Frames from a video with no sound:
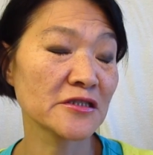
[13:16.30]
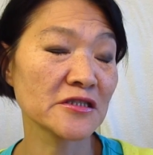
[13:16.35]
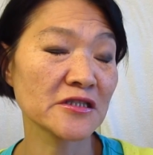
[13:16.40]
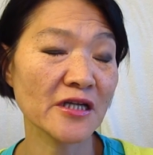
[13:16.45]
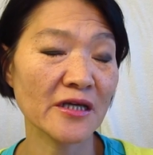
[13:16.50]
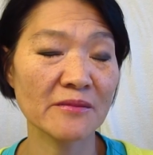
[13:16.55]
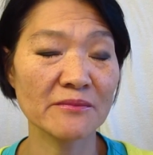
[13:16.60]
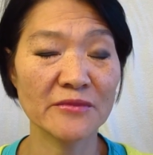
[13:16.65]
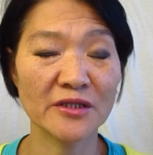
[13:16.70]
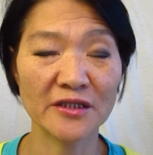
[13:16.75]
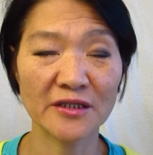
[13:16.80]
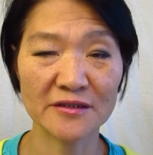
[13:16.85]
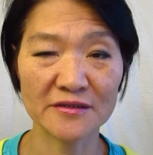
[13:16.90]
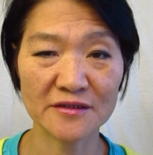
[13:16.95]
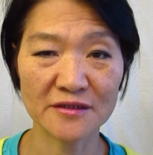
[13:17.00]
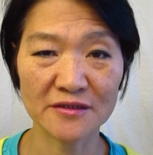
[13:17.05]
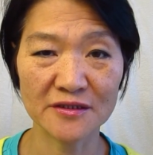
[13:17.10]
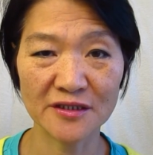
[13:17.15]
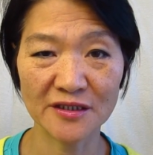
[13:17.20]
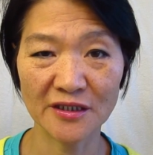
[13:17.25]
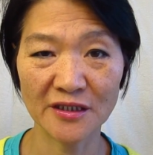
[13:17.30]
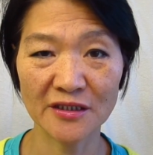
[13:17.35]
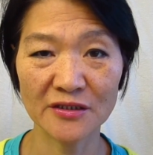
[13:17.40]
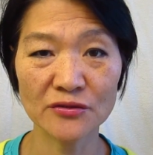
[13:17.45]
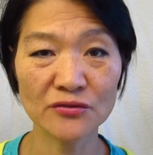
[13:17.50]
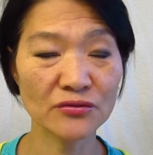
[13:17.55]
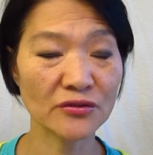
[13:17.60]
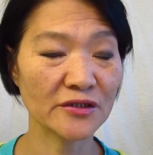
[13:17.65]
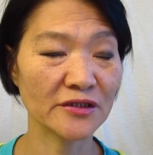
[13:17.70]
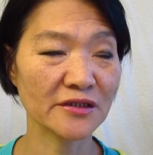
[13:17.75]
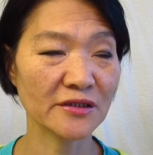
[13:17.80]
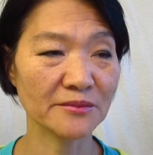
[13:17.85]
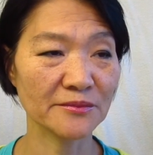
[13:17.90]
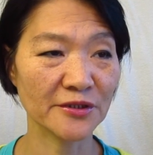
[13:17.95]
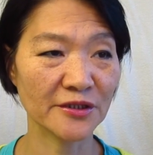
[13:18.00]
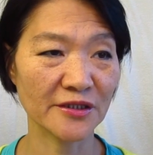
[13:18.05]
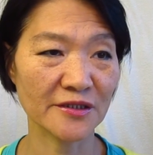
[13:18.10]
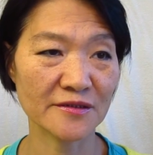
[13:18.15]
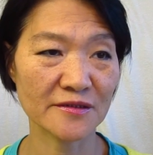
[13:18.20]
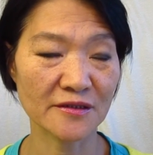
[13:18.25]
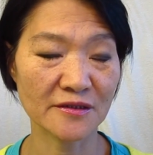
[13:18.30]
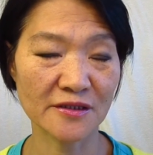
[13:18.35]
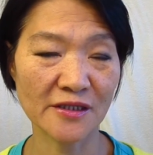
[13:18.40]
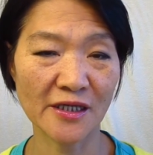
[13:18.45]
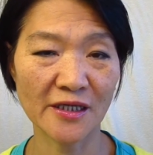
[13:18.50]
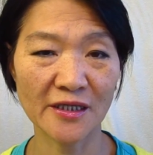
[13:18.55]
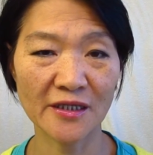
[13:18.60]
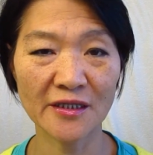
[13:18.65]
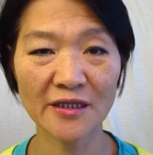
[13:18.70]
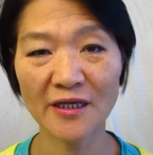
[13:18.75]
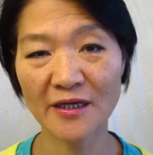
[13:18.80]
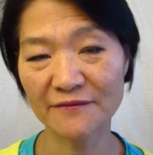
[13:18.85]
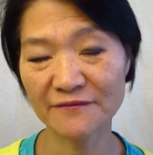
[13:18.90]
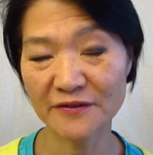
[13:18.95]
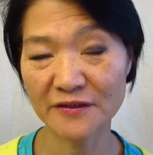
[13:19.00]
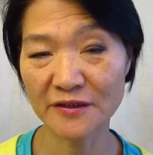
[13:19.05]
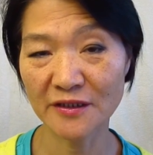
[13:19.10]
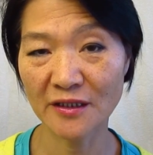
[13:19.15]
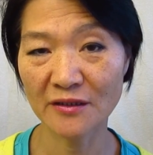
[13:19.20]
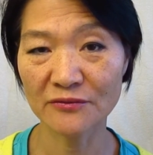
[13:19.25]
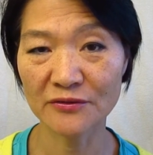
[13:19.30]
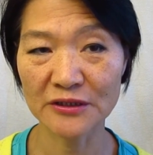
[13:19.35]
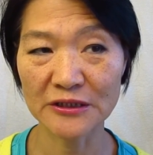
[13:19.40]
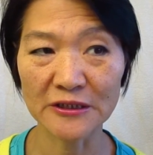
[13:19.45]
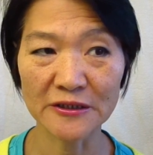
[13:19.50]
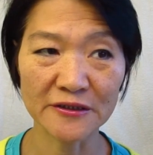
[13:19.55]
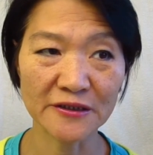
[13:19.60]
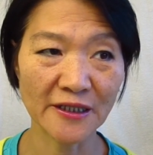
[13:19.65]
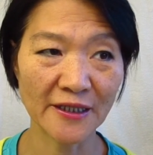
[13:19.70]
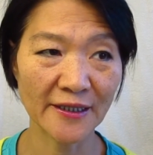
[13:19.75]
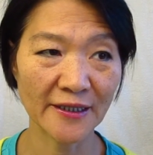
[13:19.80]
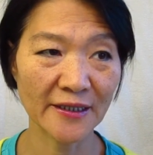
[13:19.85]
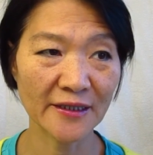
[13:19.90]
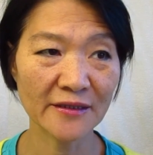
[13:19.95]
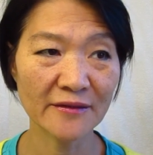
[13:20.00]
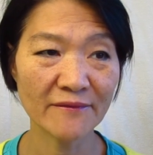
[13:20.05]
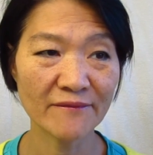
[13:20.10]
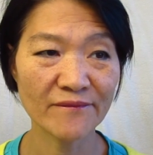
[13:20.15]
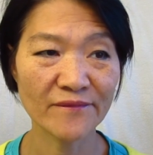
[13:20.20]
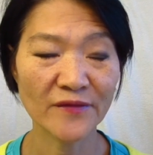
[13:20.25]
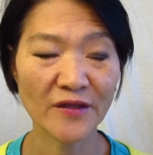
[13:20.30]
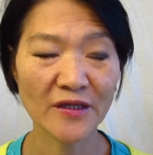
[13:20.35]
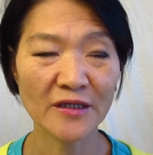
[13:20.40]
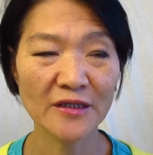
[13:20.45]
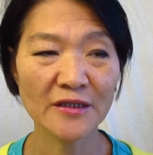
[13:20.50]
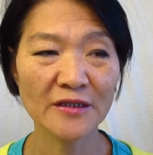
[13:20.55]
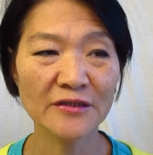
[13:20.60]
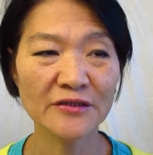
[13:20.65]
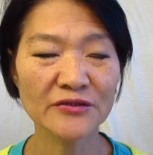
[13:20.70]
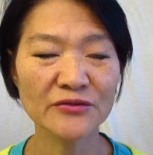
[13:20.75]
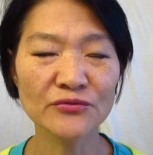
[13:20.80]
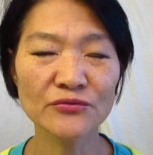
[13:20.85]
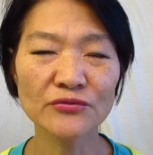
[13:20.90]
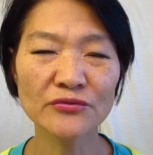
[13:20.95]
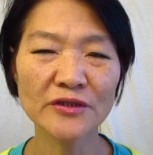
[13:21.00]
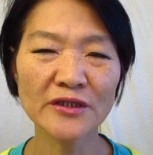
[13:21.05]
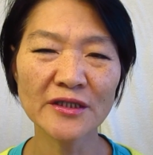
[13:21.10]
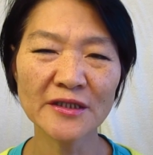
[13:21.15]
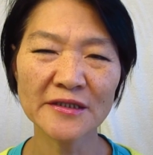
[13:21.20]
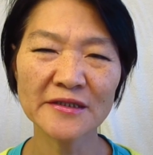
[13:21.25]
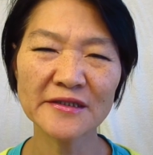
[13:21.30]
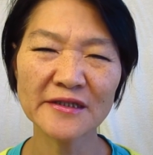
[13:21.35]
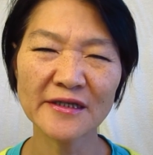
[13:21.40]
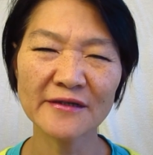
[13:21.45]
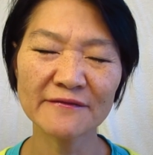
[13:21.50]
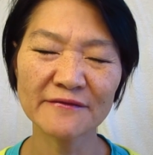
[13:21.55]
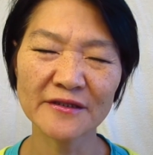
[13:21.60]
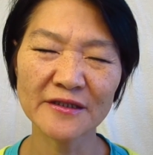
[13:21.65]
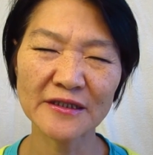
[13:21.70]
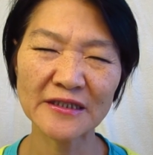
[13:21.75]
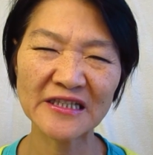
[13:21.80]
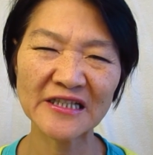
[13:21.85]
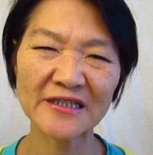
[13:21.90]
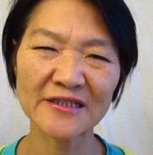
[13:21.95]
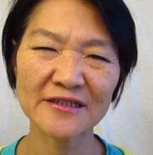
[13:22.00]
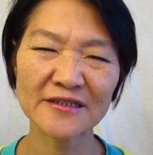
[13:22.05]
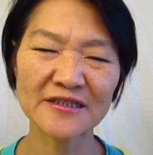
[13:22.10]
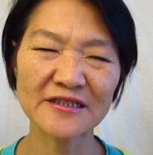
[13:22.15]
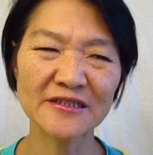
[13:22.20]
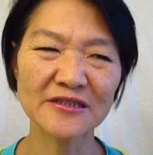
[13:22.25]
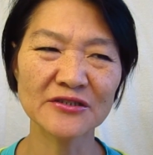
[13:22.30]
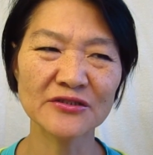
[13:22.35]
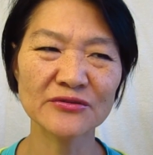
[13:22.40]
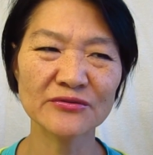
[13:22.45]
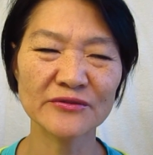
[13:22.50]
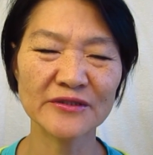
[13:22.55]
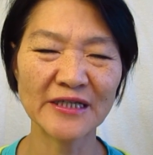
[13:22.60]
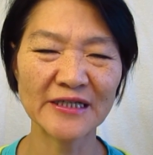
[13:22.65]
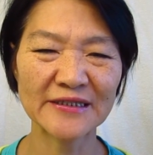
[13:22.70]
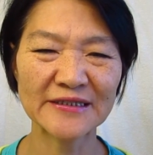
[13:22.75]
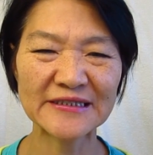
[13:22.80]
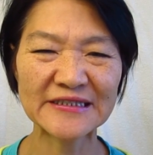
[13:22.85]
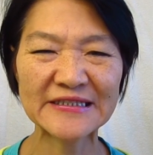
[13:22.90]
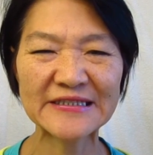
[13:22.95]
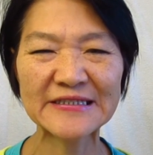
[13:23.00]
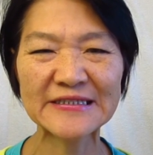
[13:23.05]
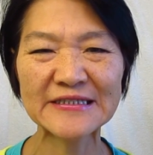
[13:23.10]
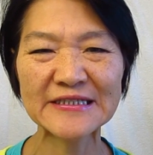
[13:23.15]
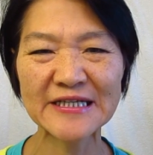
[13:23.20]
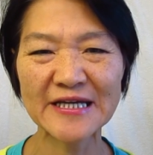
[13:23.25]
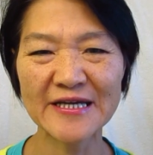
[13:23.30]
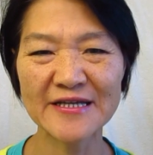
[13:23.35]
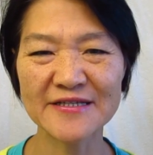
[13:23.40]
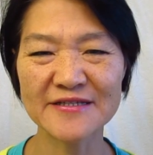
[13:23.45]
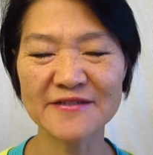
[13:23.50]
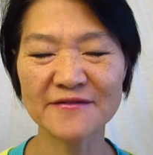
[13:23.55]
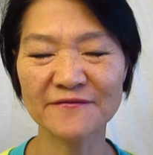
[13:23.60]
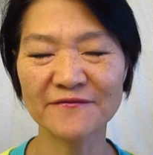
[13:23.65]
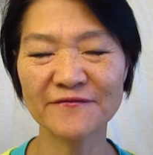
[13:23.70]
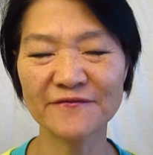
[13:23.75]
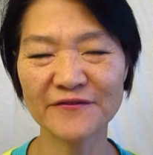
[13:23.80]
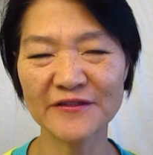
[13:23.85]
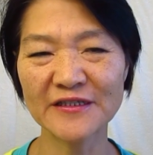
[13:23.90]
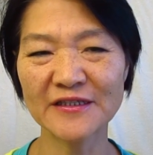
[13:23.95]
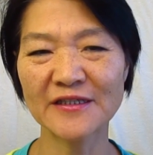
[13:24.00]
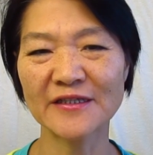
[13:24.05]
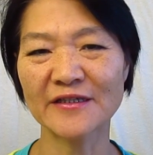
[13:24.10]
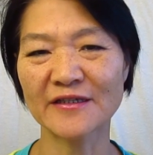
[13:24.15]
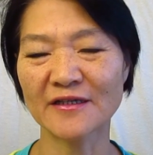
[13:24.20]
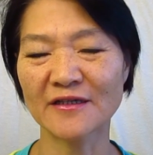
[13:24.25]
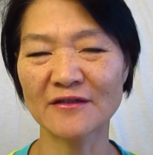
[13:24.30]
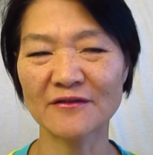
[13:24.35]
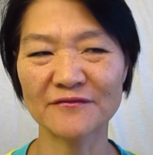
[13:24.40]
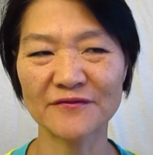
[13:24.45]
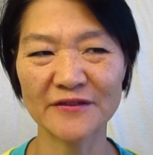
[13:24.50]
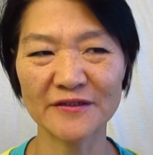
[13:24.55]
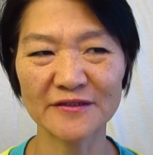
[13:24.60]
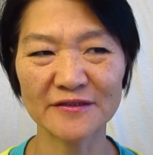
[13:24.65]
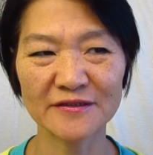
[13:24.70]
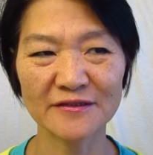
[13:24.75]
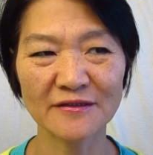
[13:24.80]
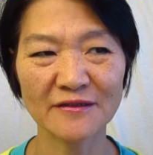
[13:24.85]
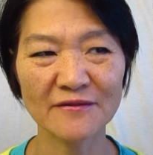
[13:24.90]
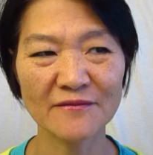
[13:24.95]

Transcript: ten minutes a day, twenty minutes a day, half an hour a day, you really never get into that intense feeling of it.